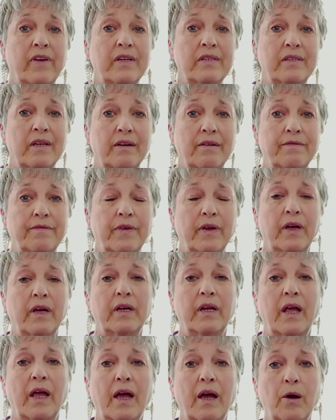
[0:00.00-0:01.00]

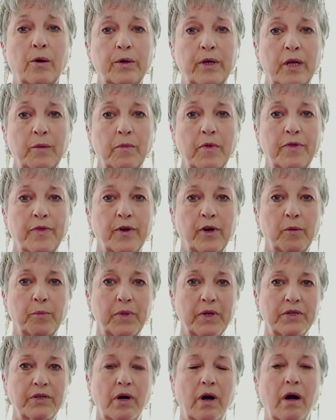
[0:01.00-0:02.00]
identified how
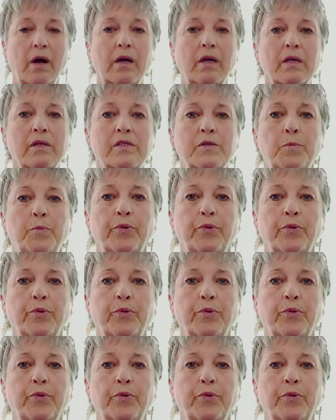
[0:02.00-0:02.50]
chemotherapy targets